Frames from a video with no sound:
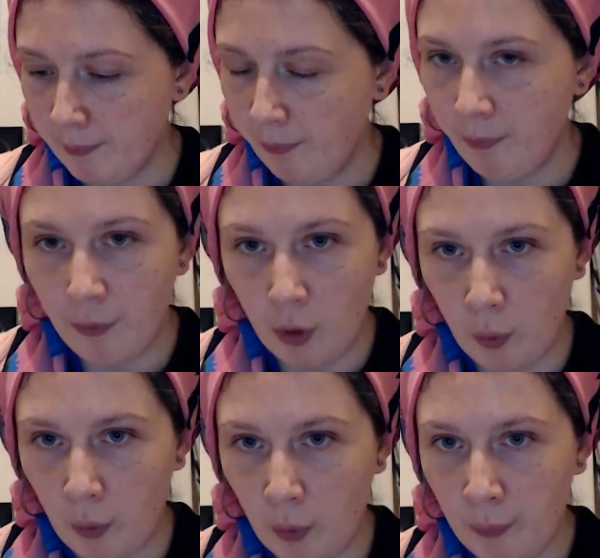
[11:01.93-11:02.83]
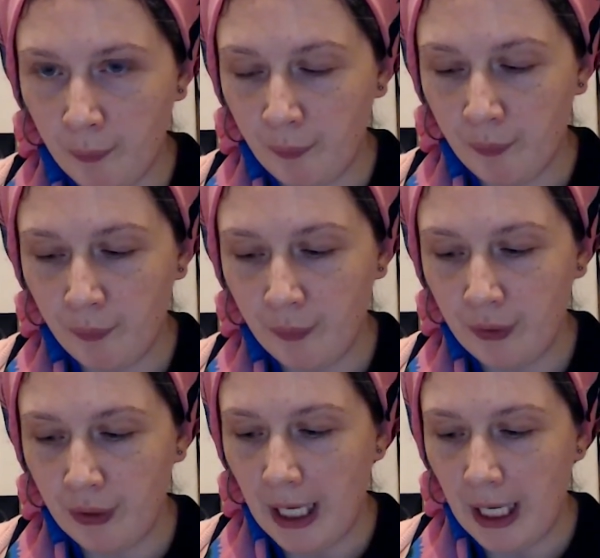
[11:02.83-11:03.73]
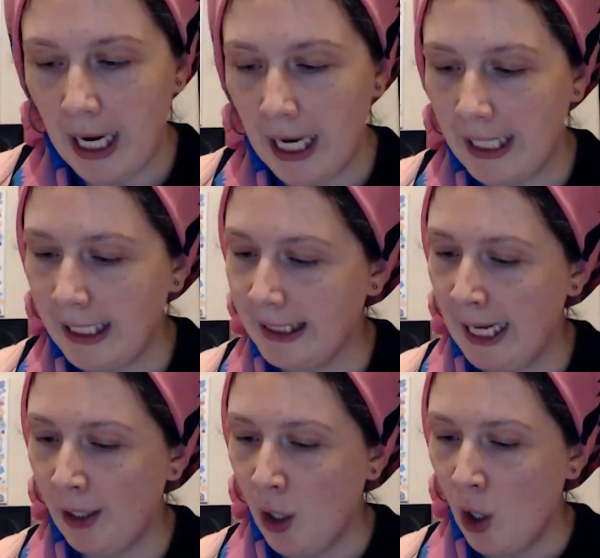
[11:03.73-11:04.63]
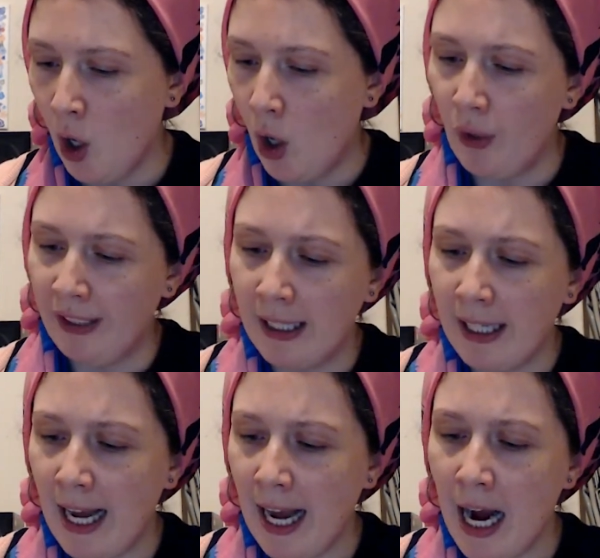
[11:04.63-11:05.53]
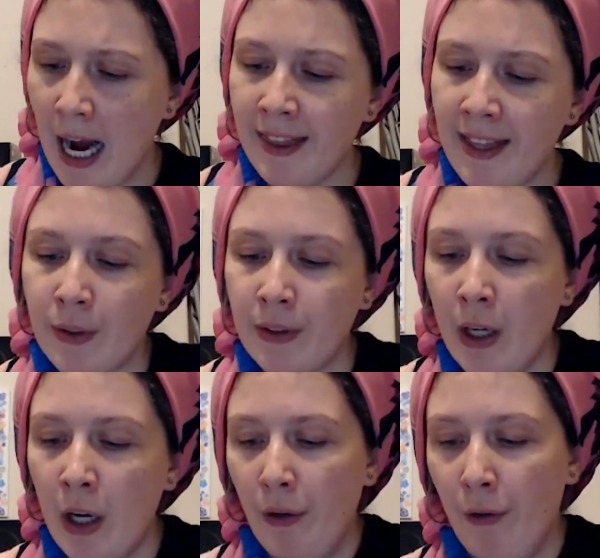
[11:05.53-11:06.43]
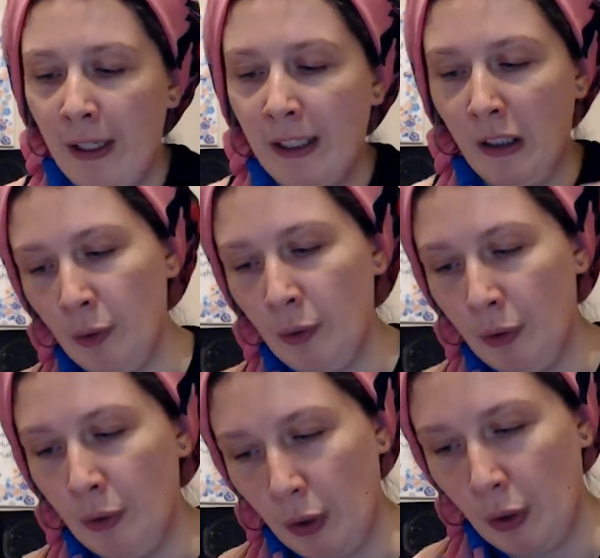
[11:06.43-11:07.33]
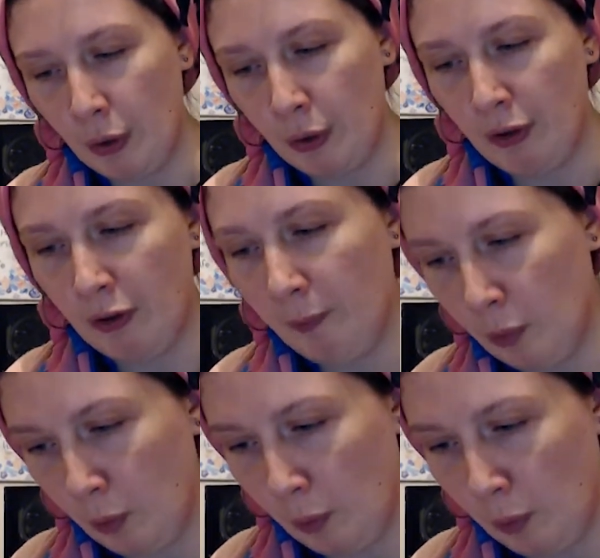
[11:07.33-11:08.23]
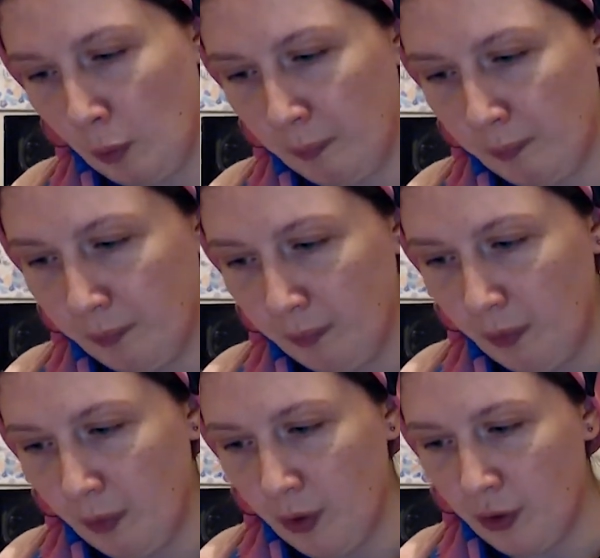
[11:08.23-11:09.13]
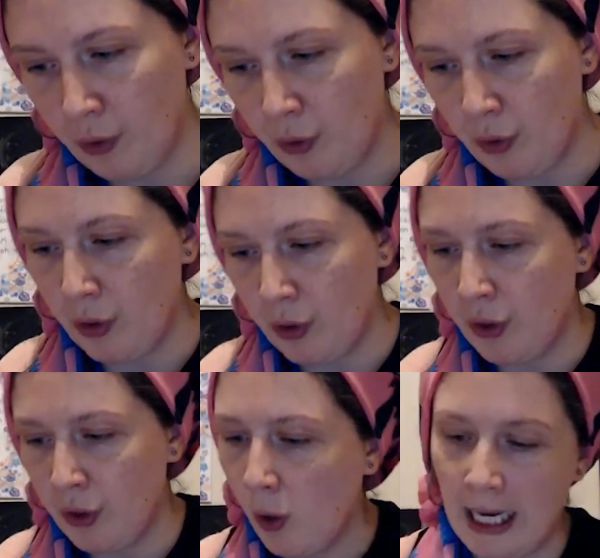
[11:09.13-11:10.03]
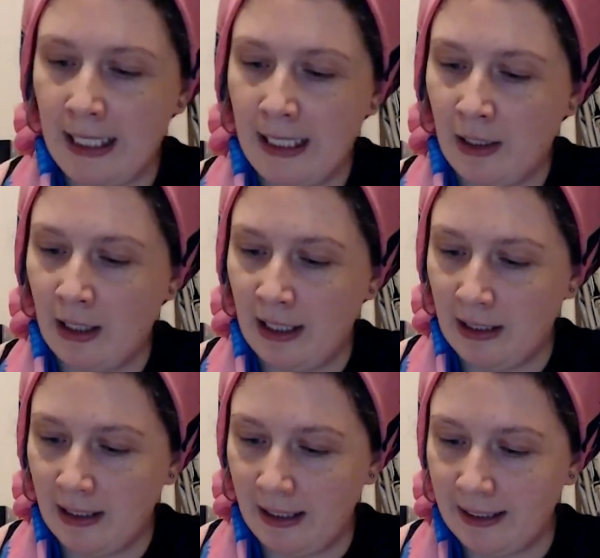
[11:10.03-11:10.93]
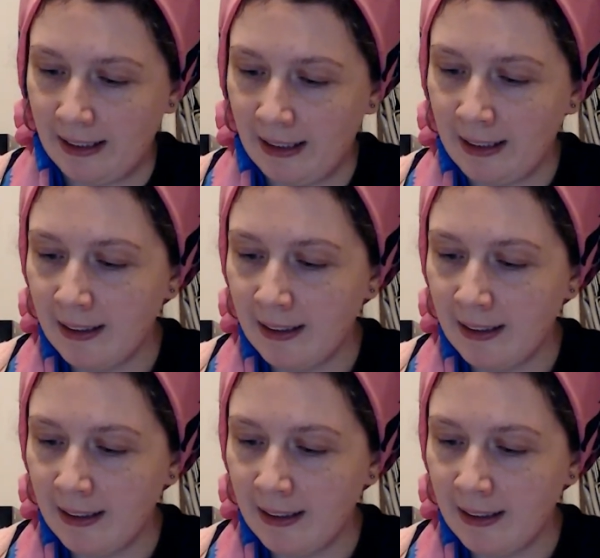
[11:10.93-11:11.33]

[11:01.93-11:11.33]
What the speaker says: the law. And he's saying, on the other hand, there was the faith alone doctrine of Paul. So to solve this antithesis,